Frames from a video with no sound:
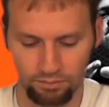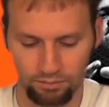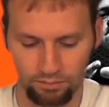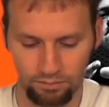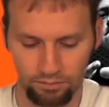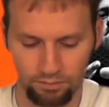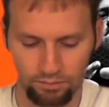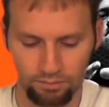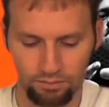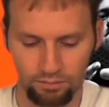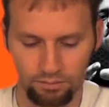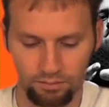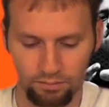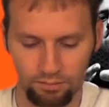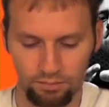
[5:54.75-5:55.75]

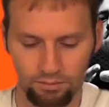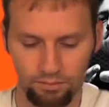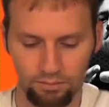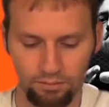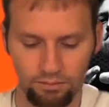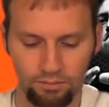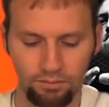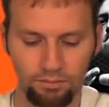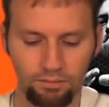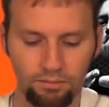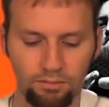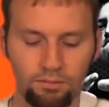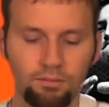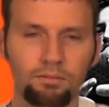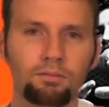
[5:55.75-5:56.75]

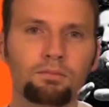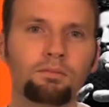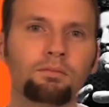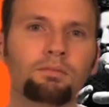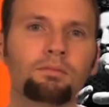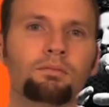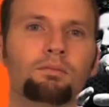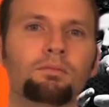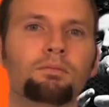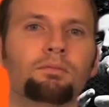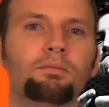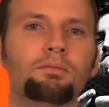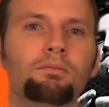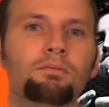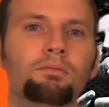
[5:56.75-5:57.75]

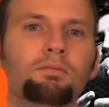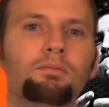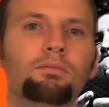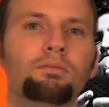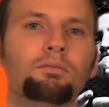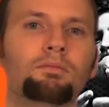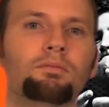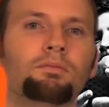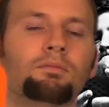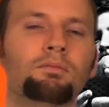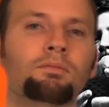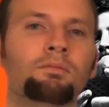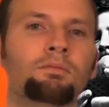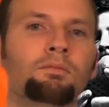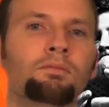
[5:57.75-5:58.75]

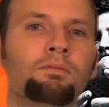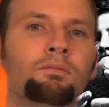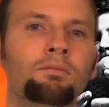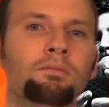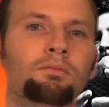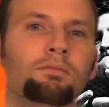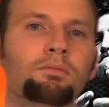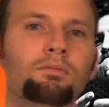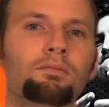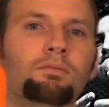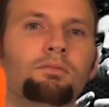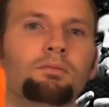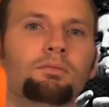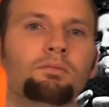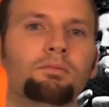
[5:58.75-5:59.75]

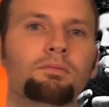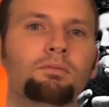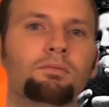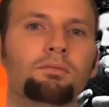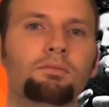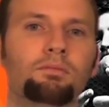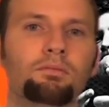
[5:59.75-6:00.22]
[no speech]